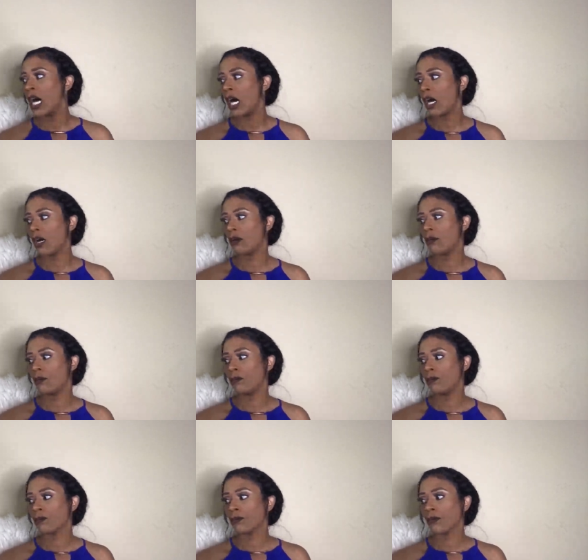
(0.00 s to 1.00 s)

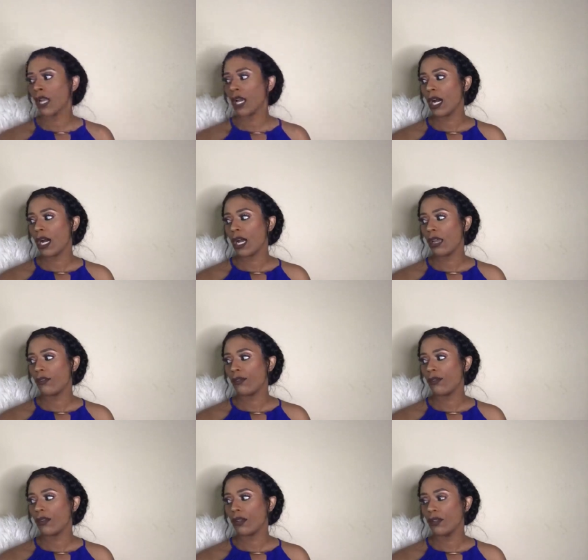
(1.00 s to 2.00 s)
I've
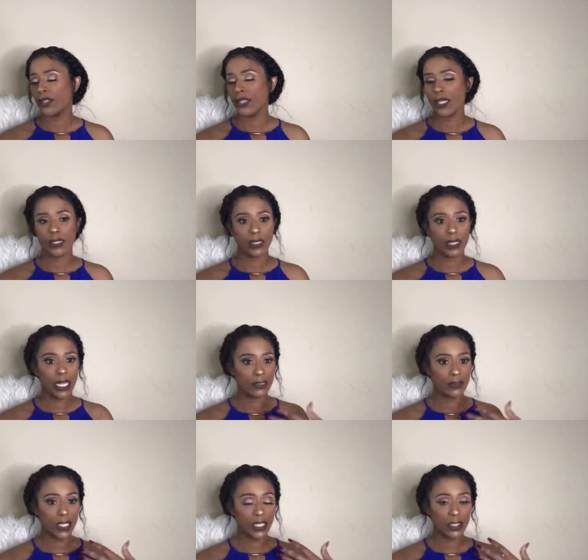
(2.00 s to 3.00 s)
done lots
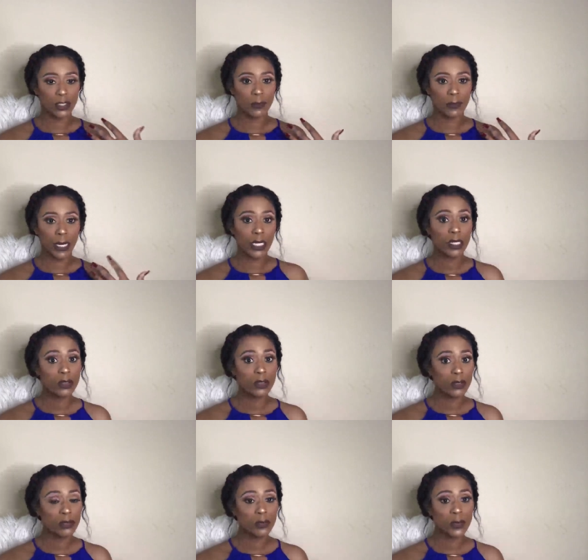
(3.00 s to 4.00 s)
of things to my
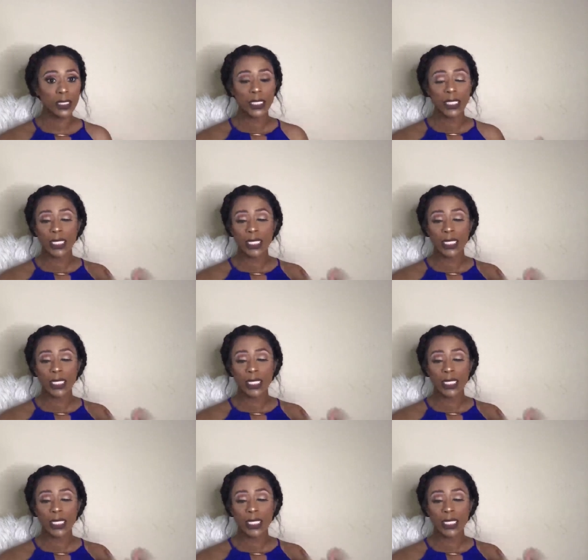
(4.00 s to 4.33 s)
home.